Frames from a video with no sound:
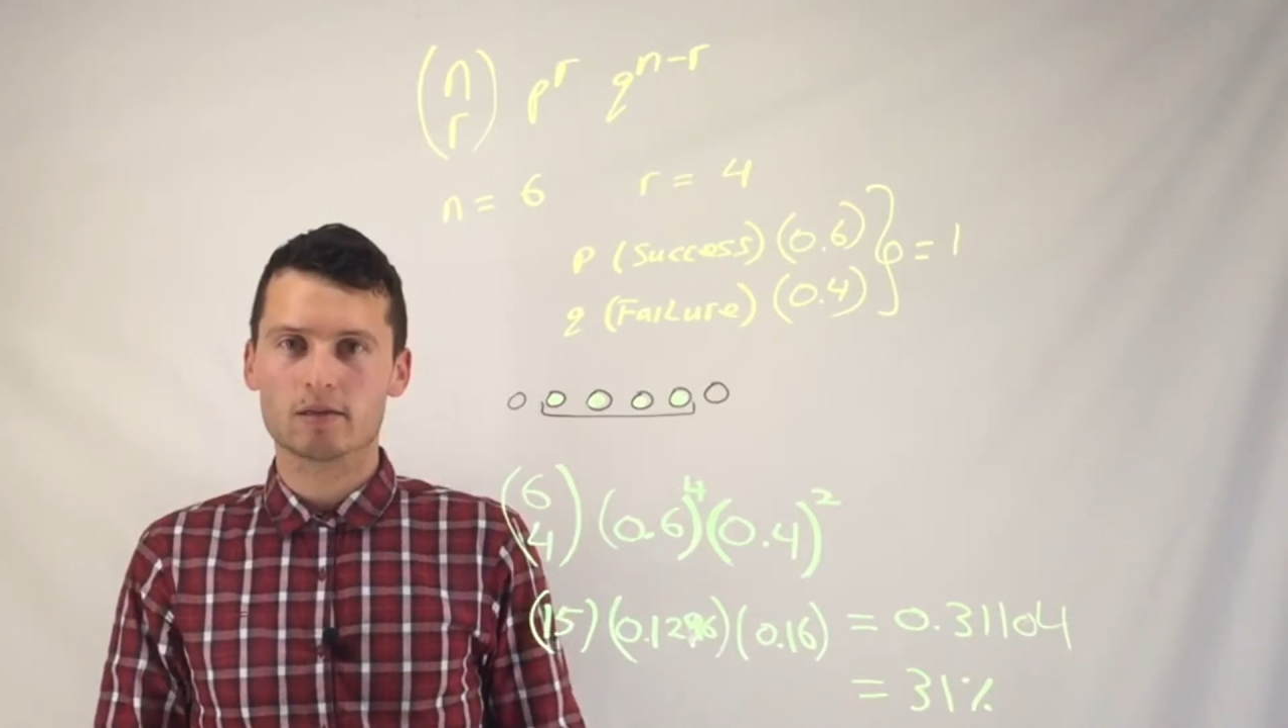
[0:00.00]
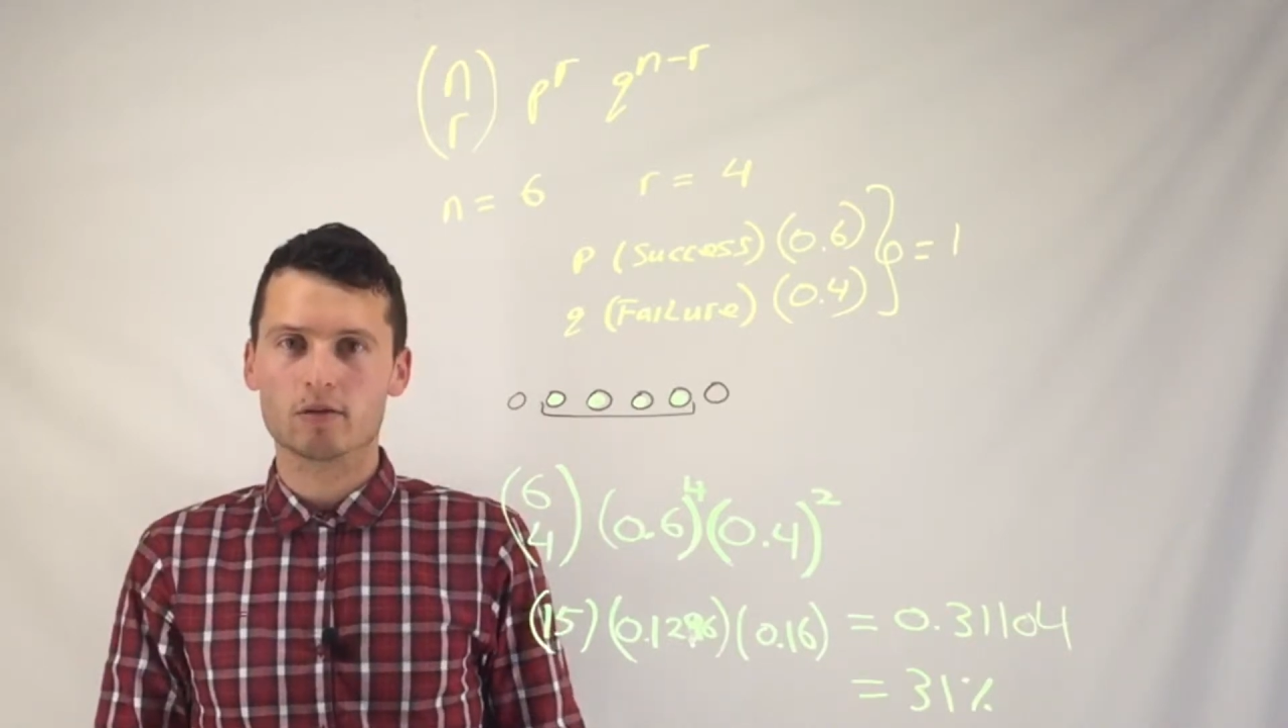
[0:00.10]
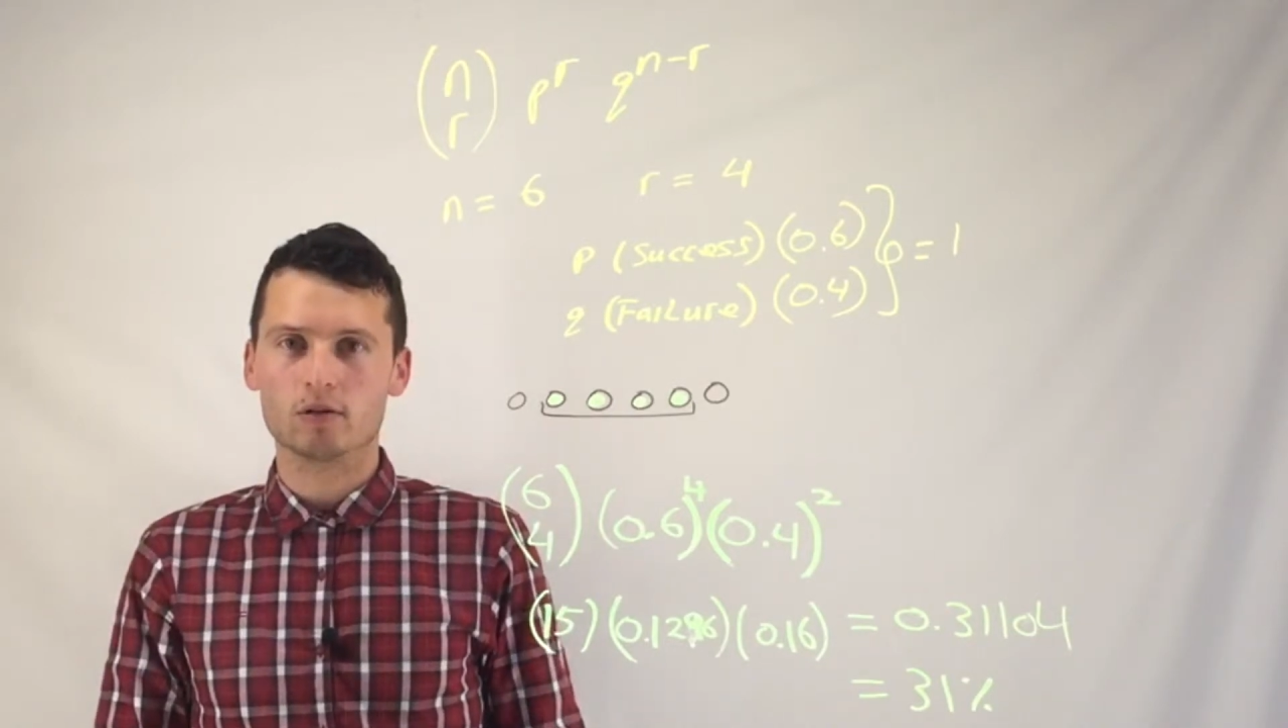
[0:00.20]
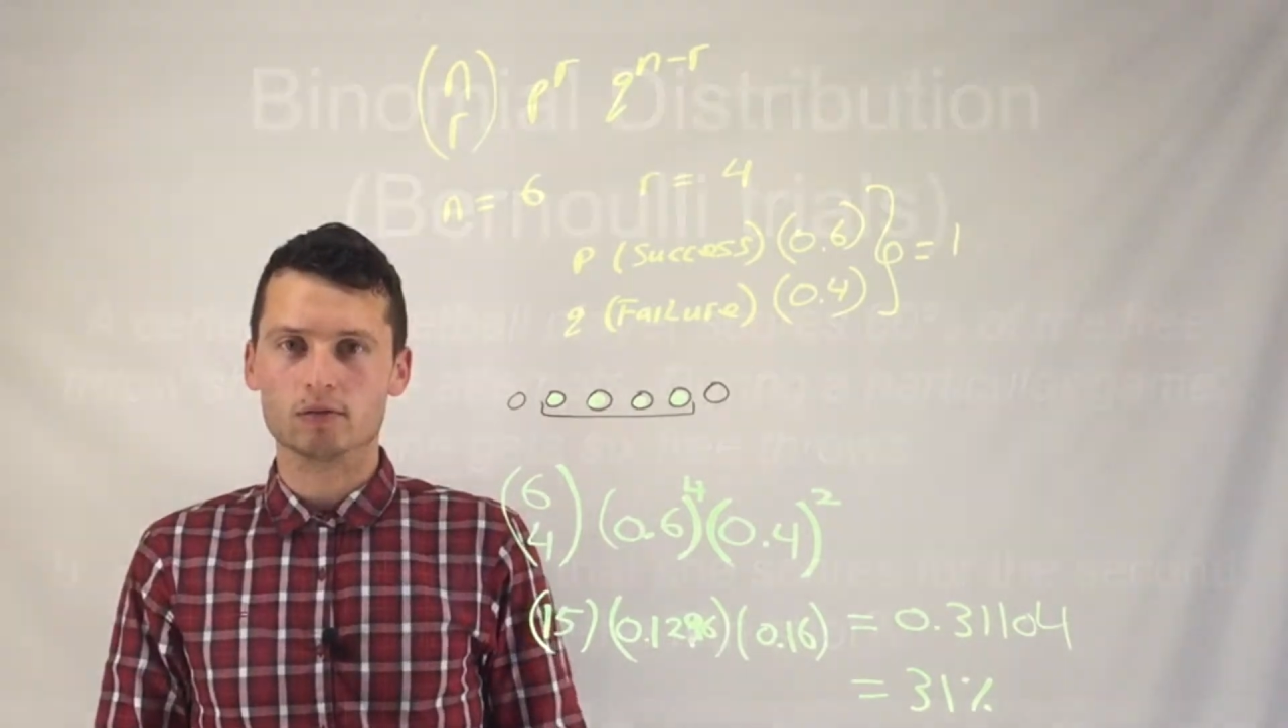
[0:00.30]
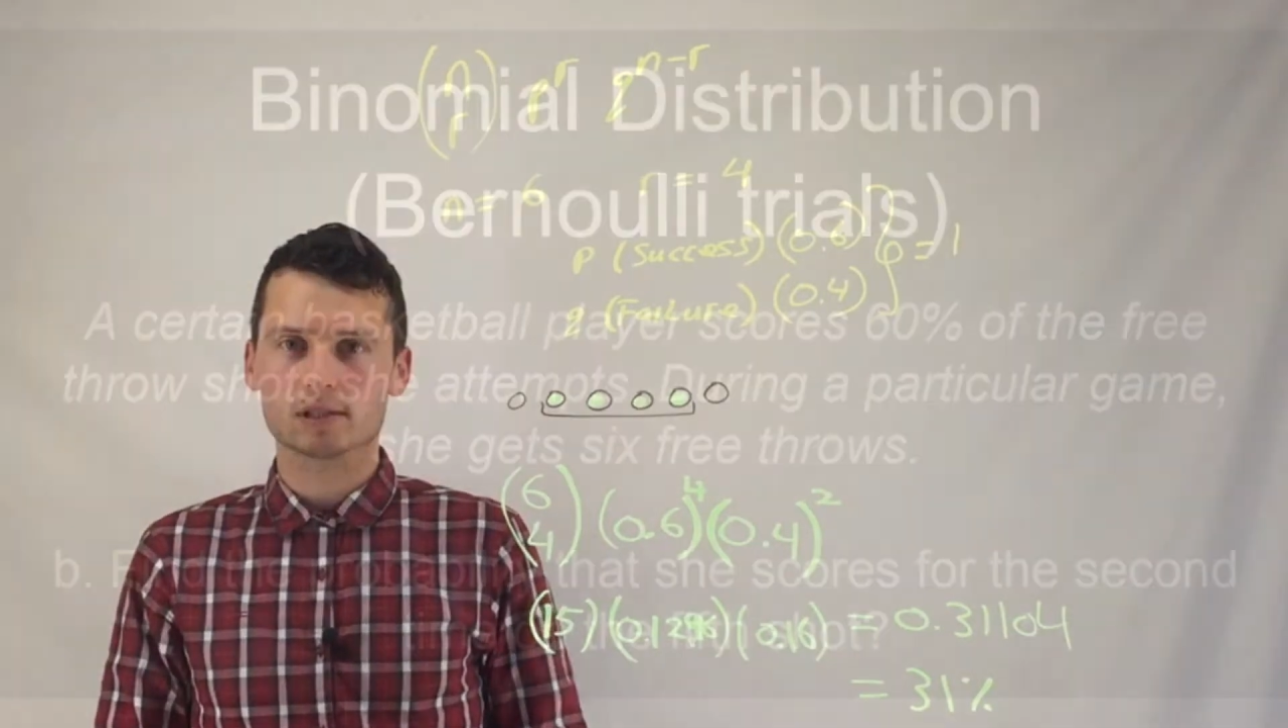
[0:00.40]

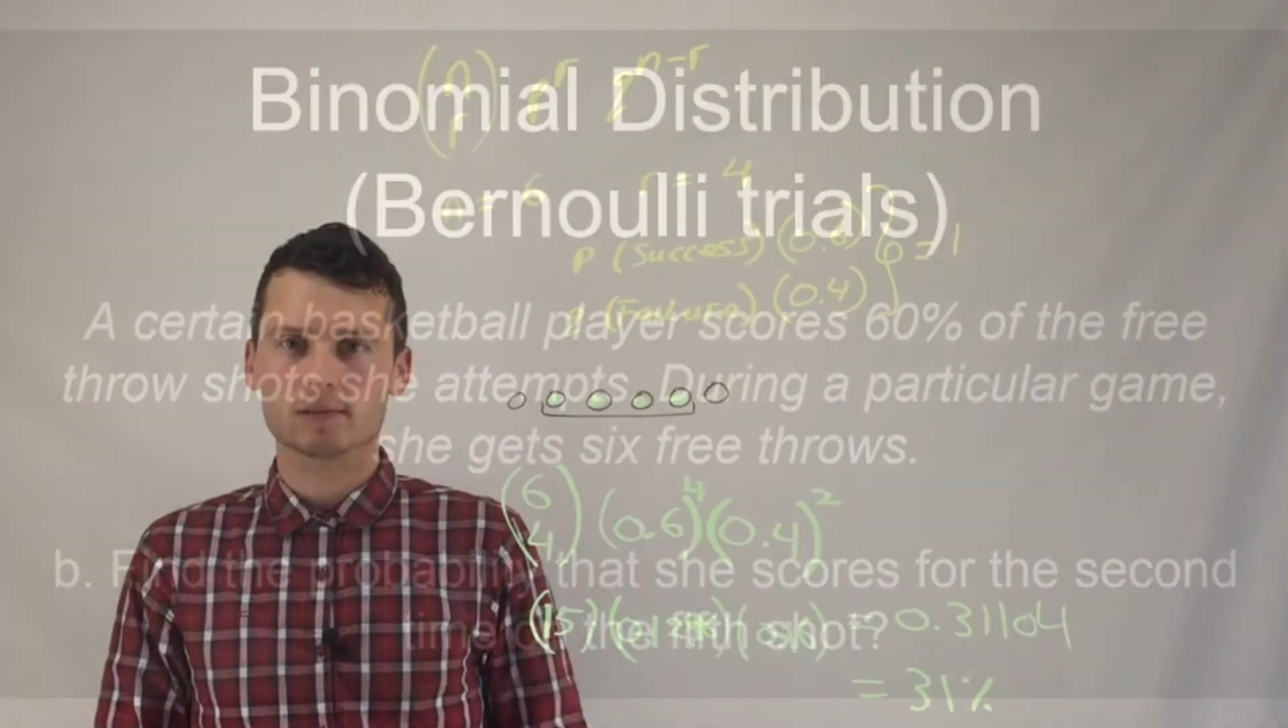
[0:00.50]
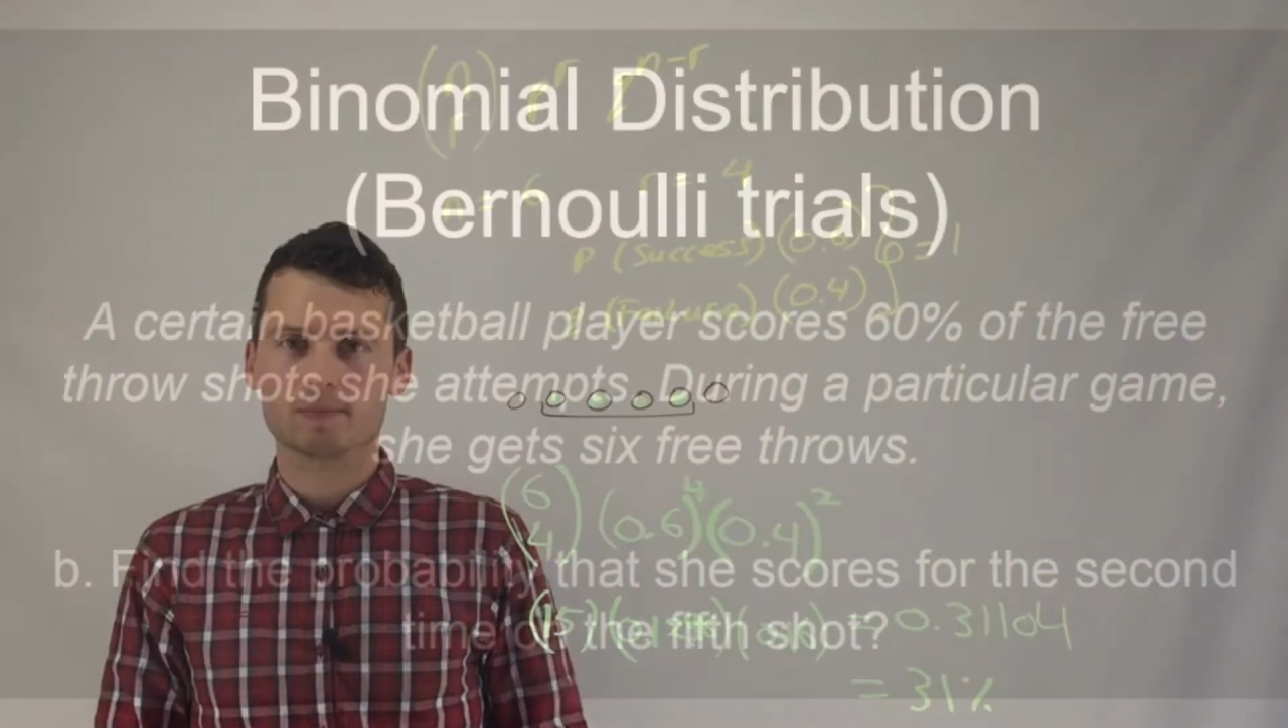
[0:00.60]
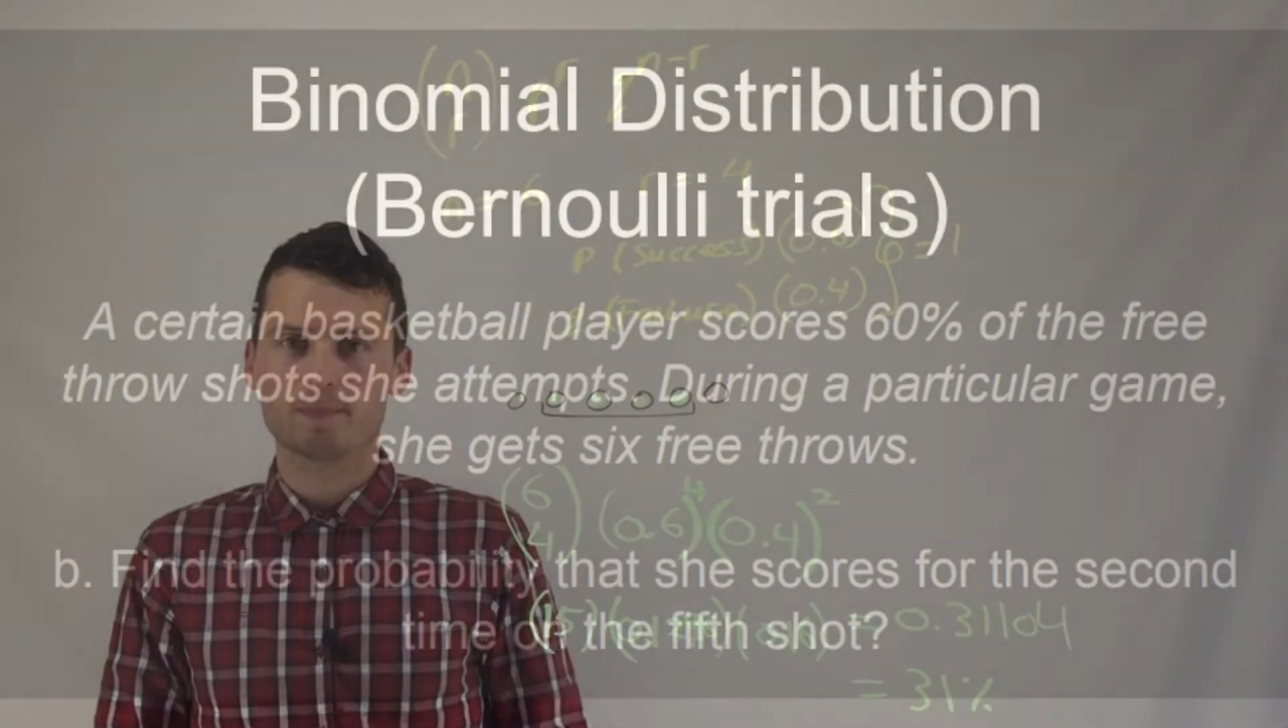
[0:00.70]
throws.